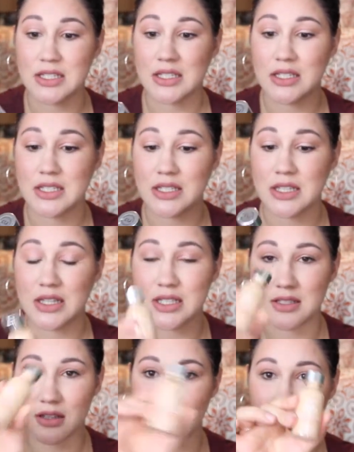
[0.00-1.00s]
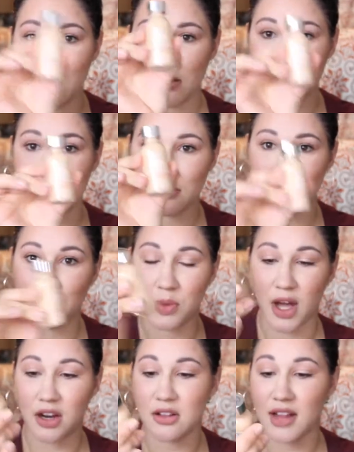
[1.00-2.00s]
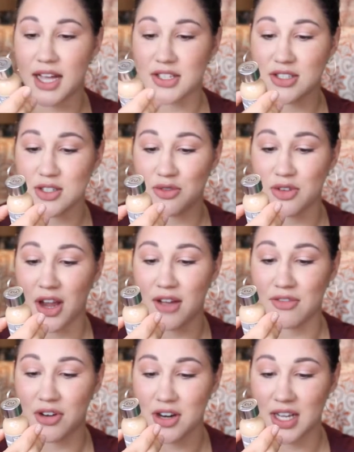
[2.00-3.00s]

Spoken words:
this little bottle lasts you forever.